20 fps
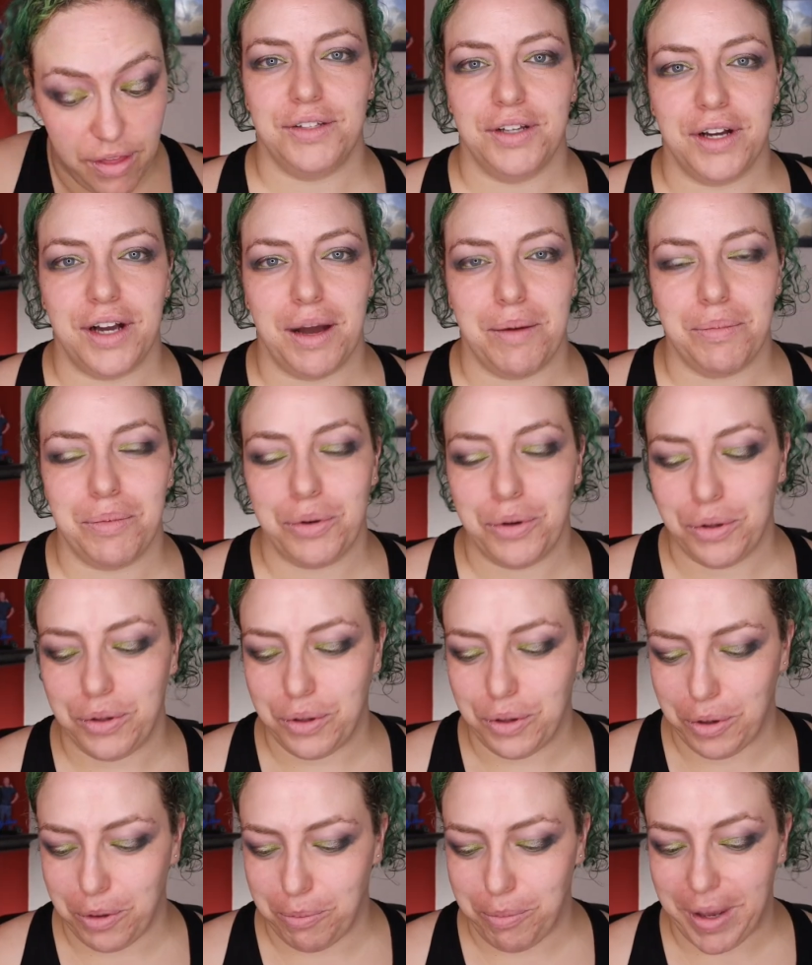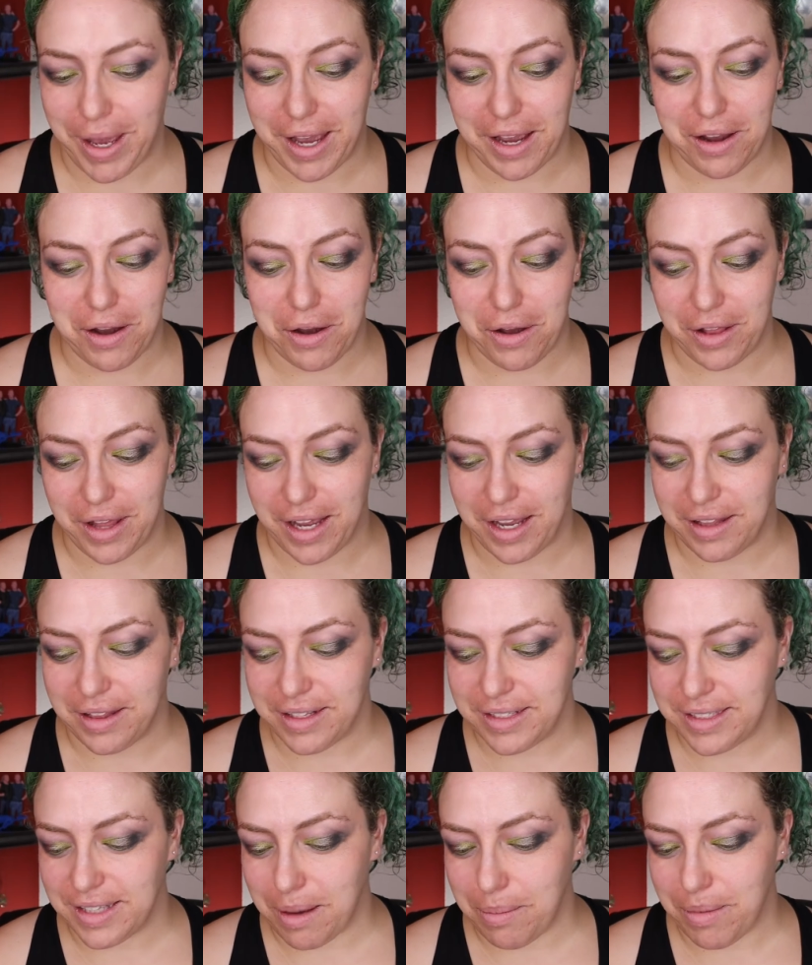I took up hula hooping early in
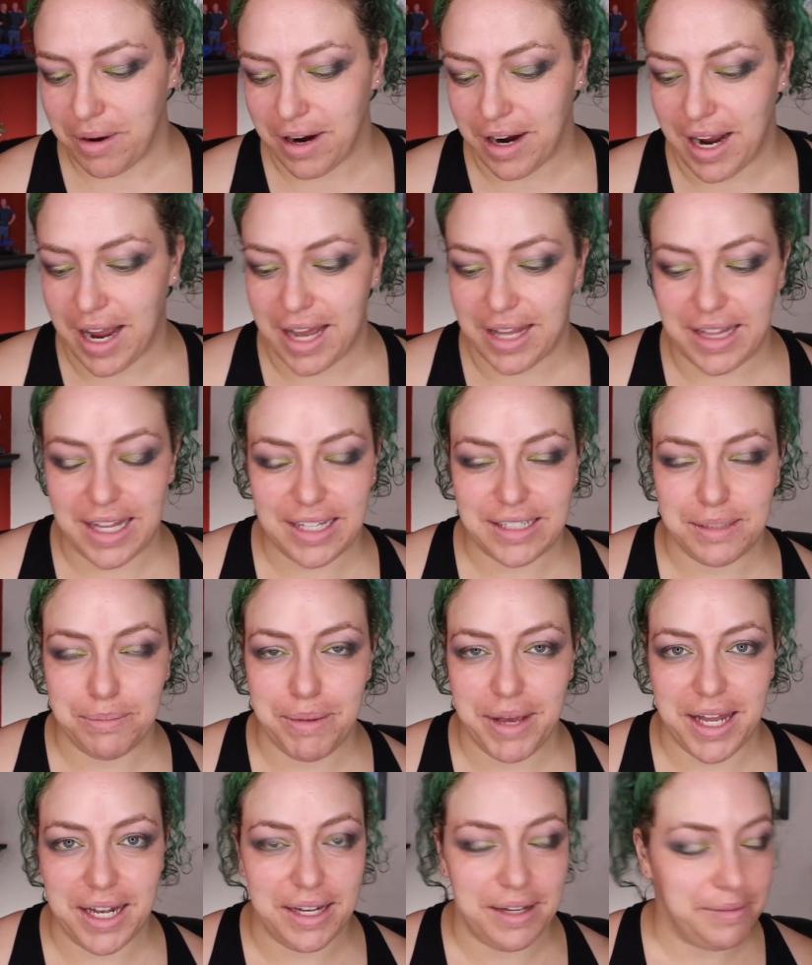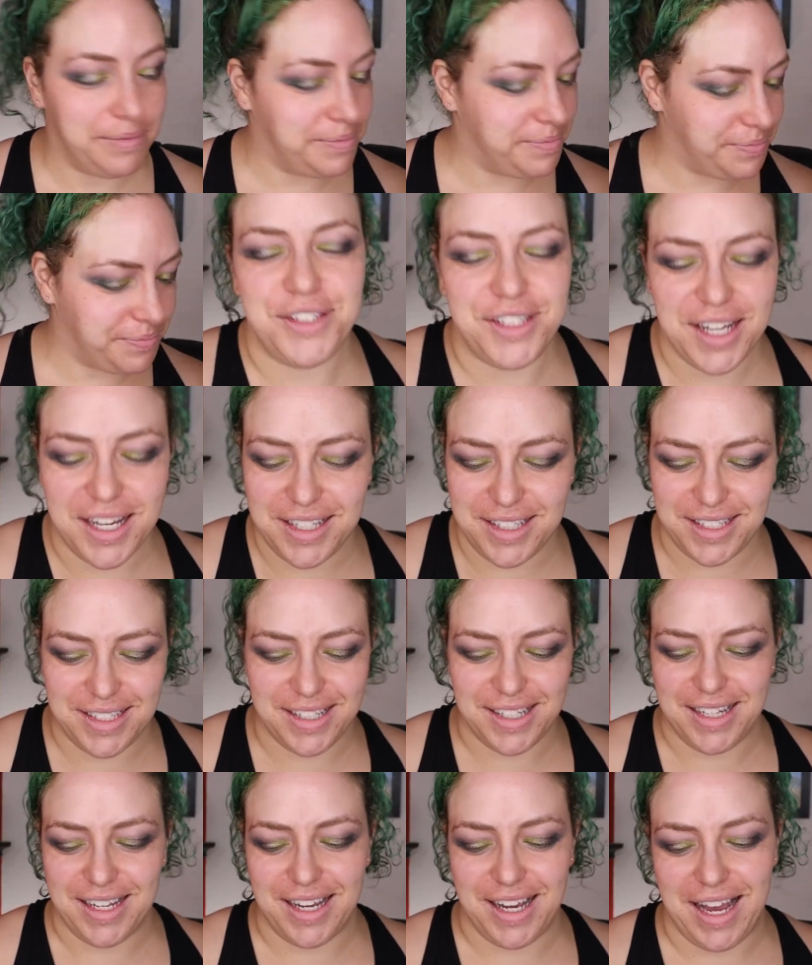the summer and that's been
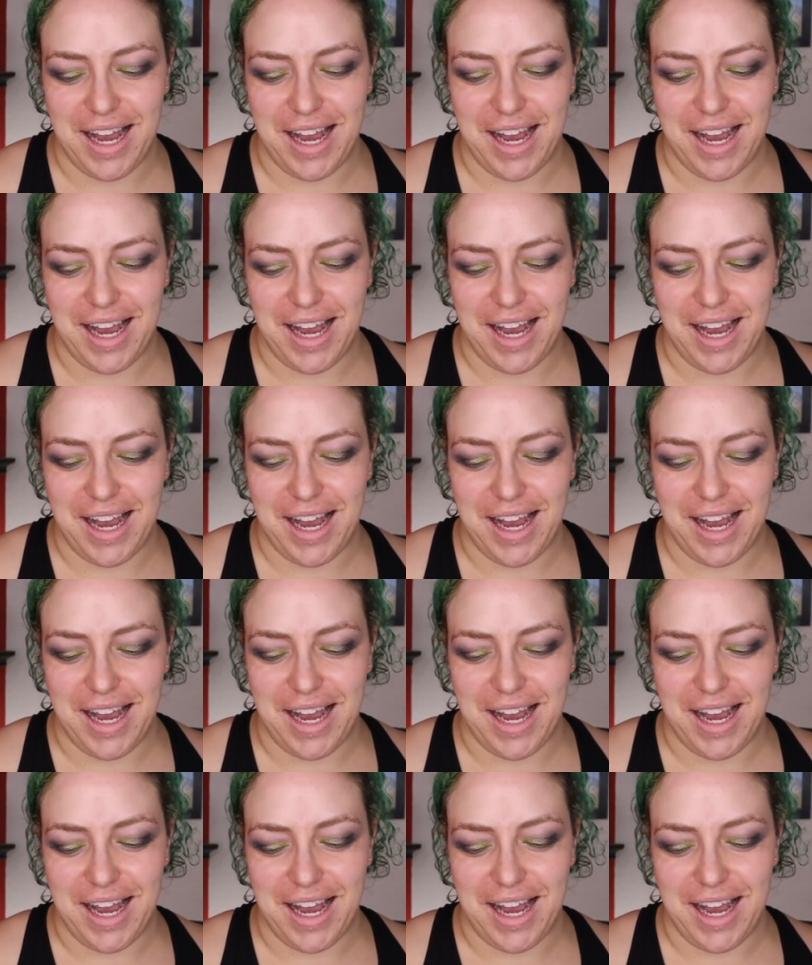just